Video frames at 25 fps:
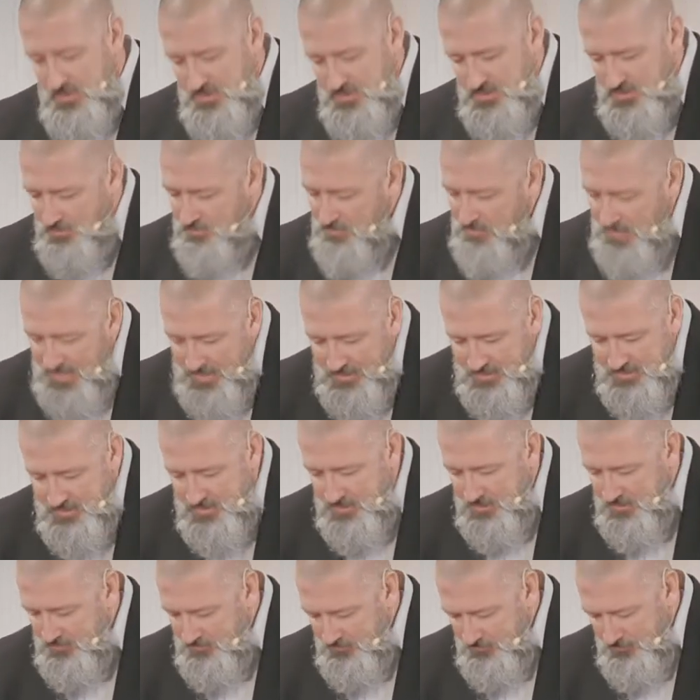It's
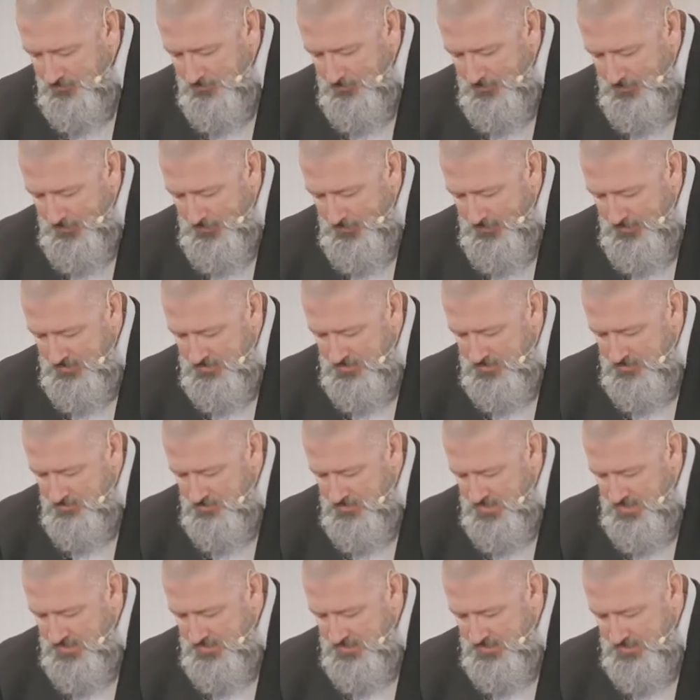amazing. It's
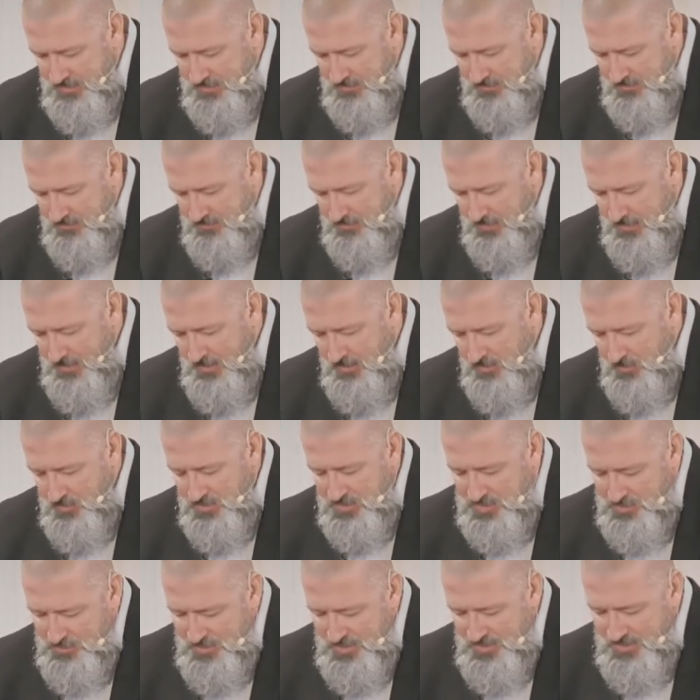amazing.
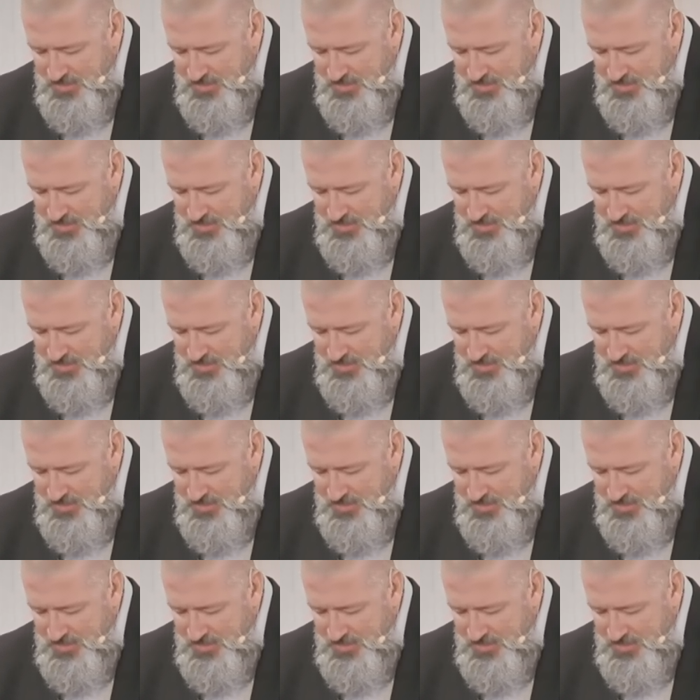We should be